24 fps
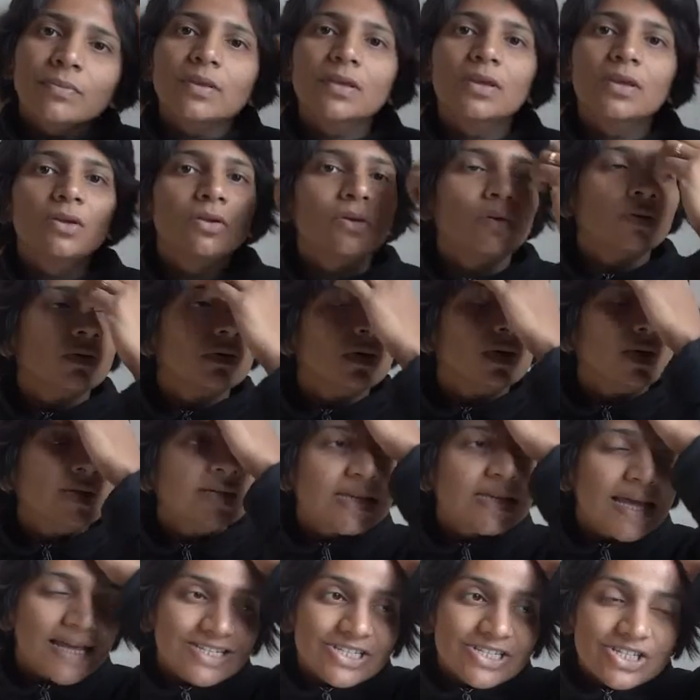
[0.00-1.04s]
you know
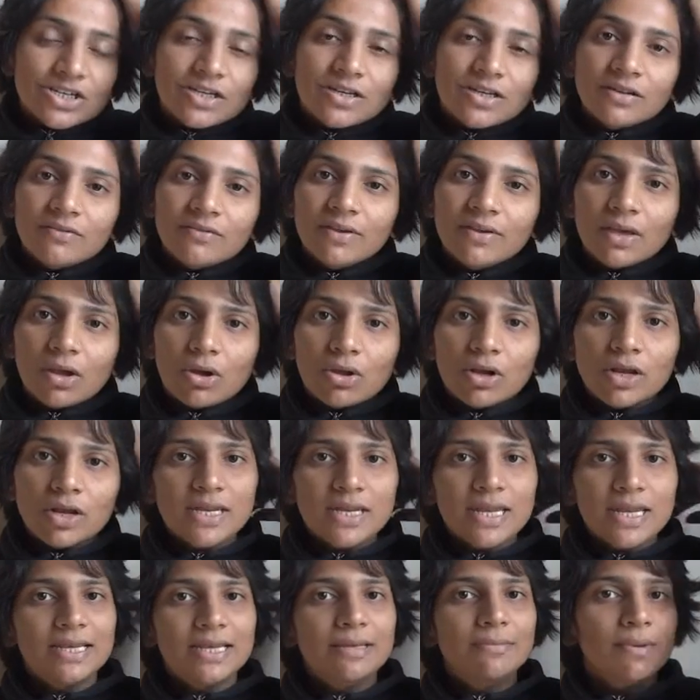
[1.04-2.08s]
intentional living on a
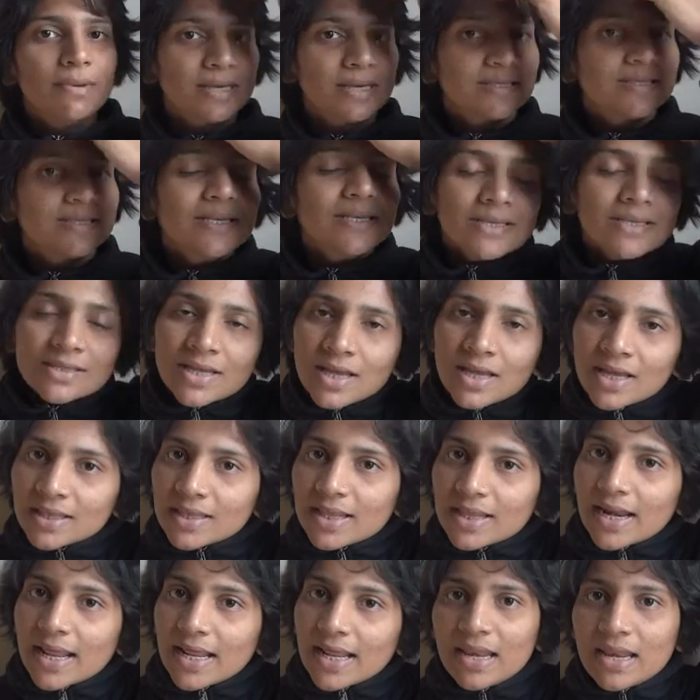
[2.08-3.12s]
daily basis
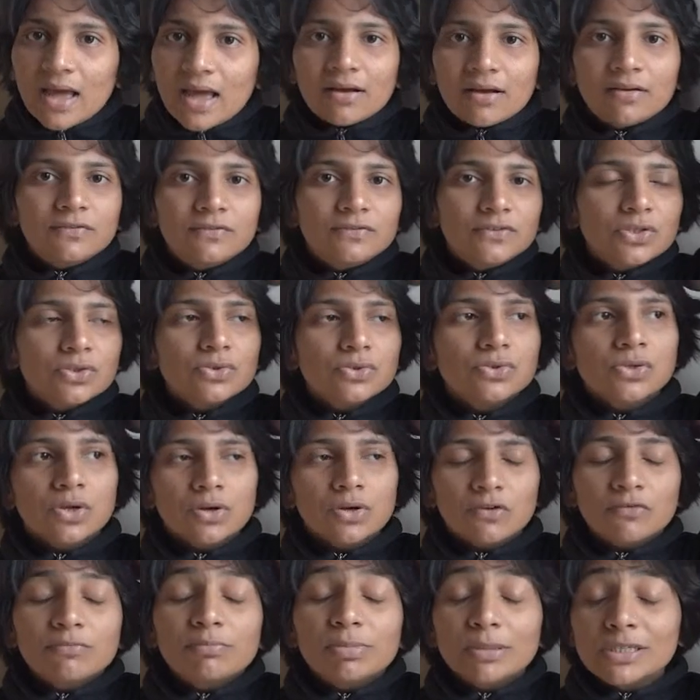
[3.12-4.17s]
that i love to sort
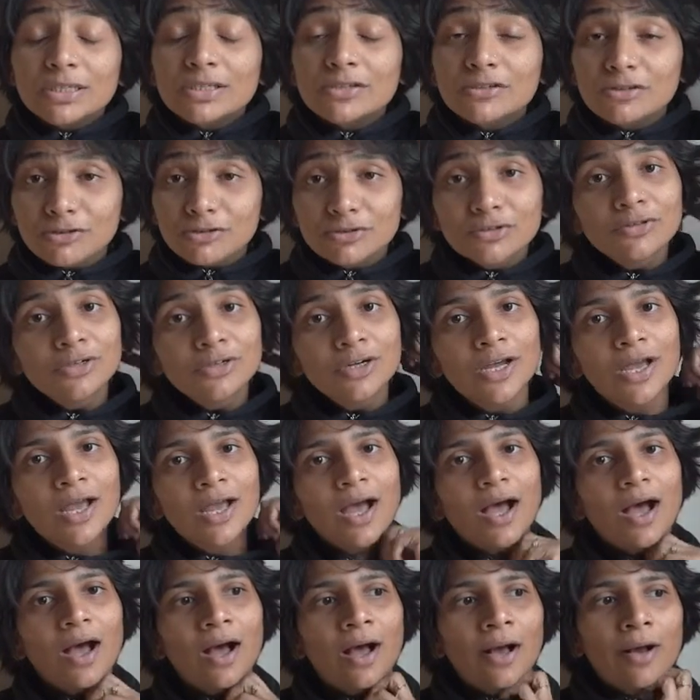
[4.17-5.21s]
of pursue
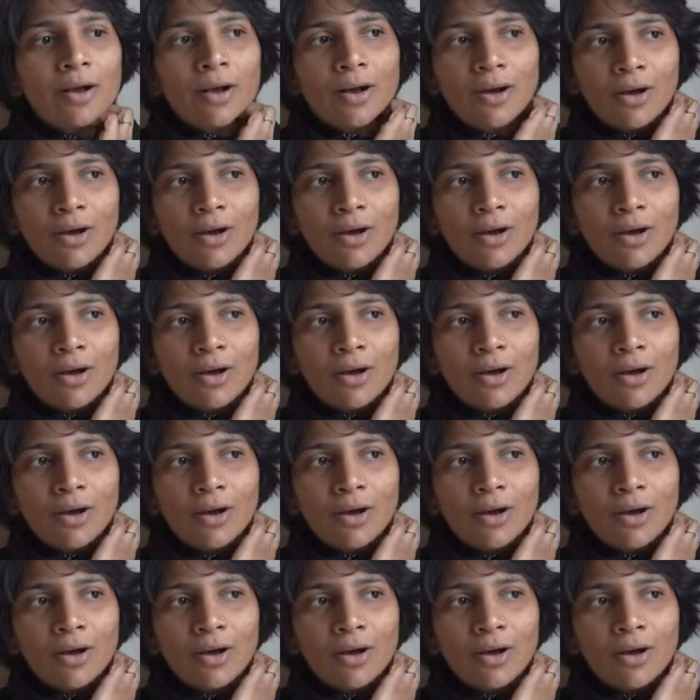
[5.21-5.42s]
uh,